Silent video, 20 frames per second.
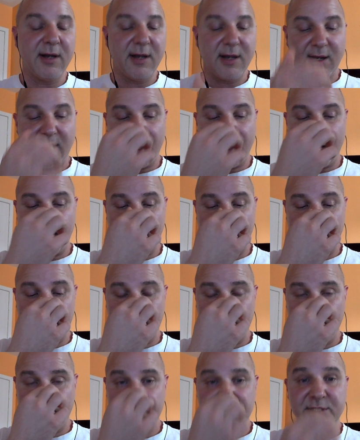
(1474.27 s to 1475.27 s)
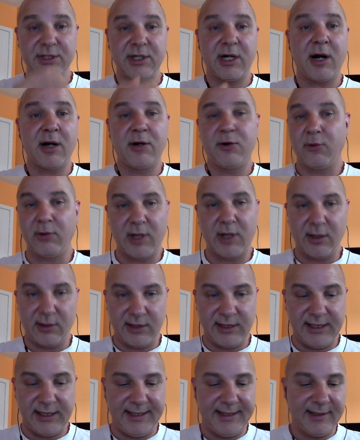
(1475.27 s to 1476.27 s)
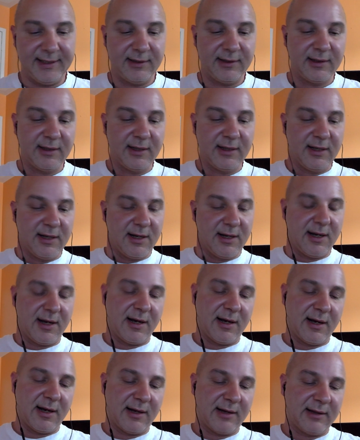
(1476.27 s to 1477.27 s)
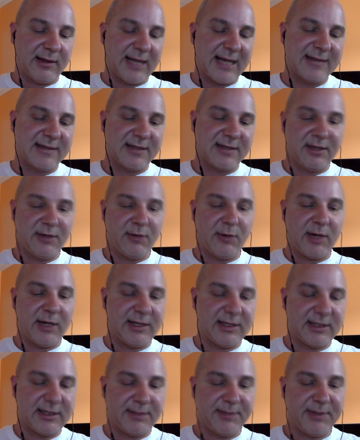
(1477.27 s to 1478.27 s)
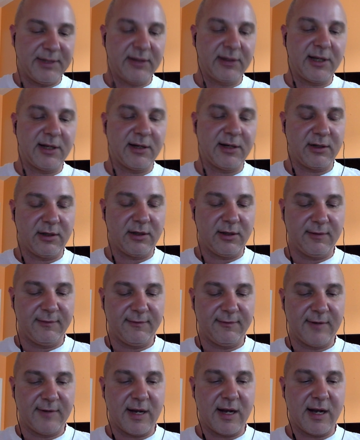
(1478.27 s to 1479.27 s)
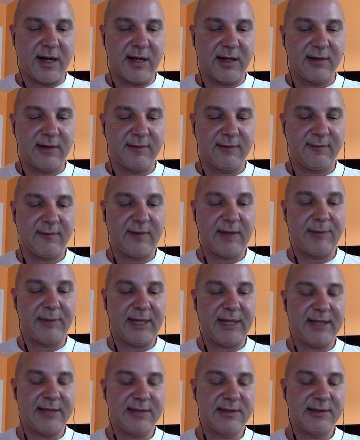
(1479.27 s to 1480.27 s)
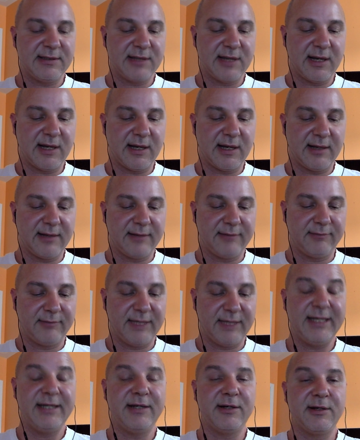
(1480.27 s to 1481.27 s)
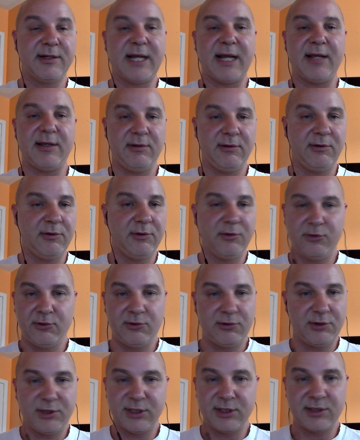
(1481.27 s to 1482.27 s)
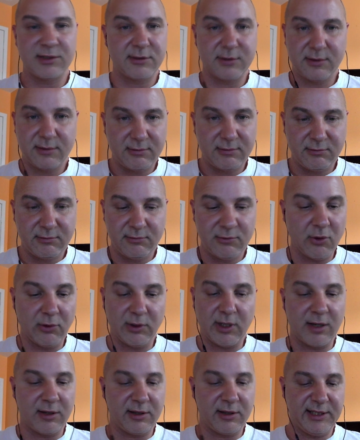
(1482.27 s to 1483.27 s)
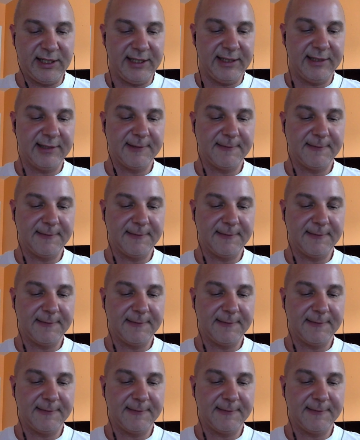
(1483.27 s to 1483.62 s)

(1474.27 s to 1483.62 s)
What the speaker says: which are no longer needed. Last thing you want is a big clutter of flight plans in here that you just no longer need.